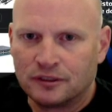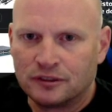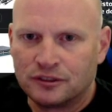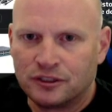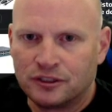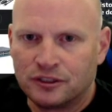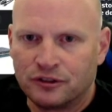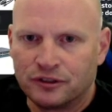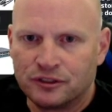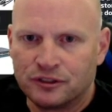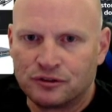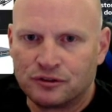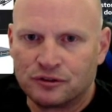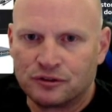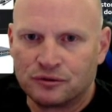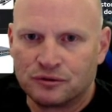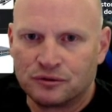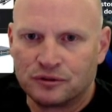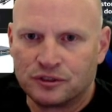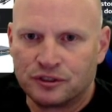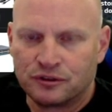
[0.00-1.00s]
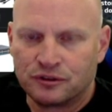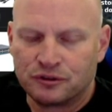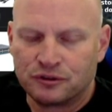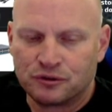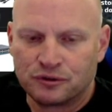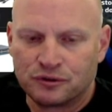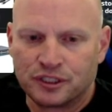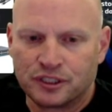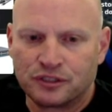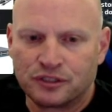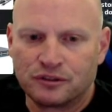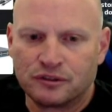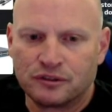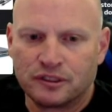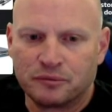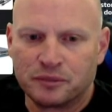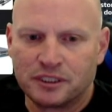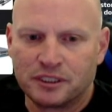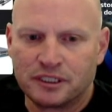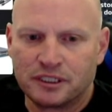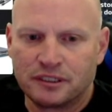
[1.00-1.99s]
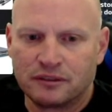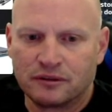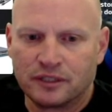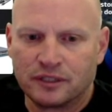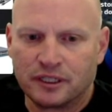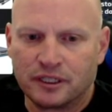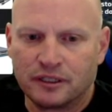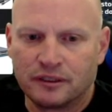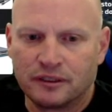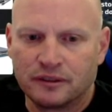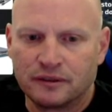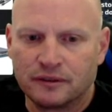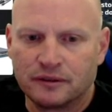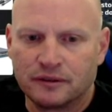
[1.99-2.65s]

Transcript: series series resistor limits it. Okay.